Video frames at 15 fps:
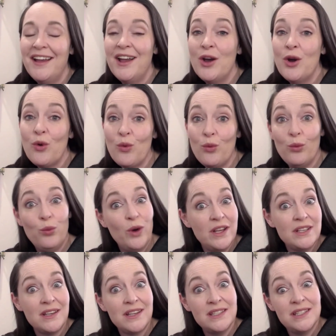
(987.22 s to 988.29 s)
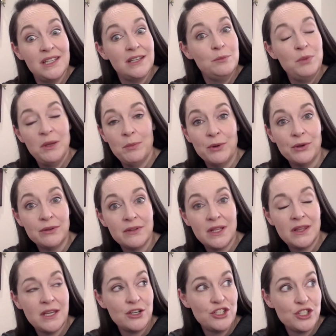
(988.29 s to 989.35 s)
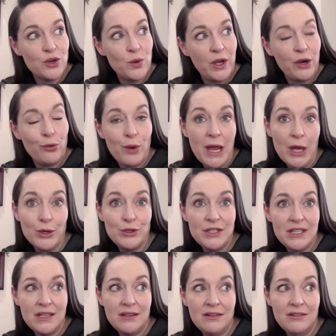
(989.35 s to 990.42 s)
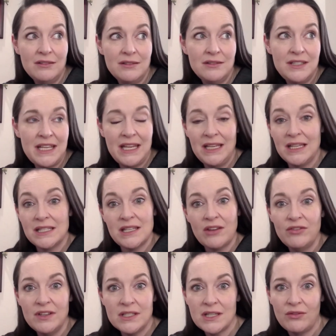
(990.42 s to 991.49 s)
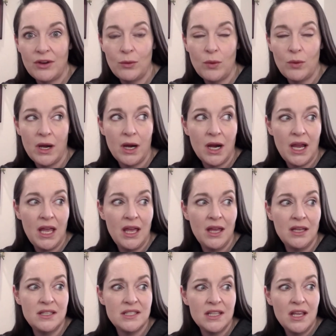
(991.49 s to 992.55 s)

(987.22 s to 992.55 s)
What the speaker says: what conceited people that they're just going around taking selfies everywhere. And